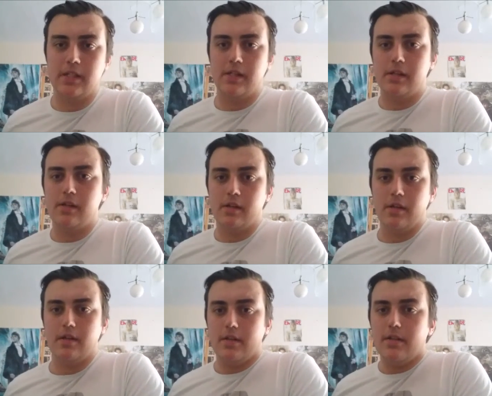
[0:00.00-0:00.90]

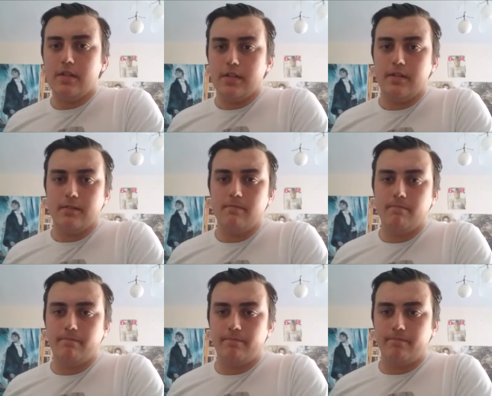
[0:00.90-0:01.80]

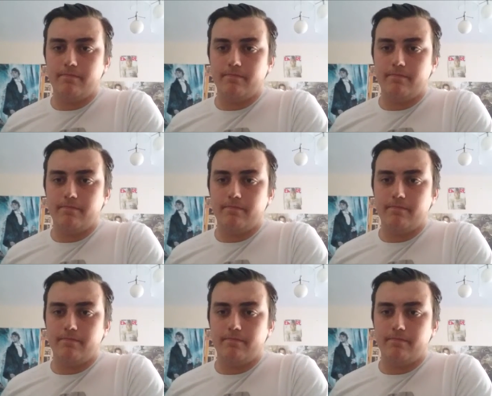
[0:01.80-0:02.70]

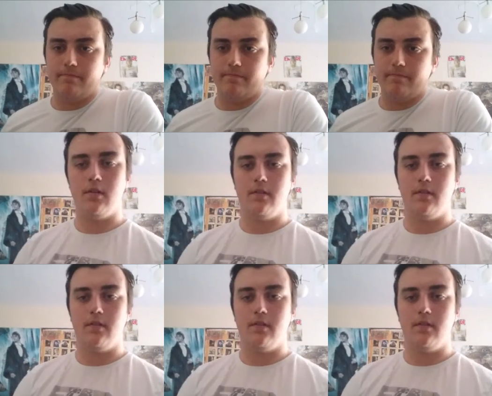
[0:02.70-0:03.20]
[no speech]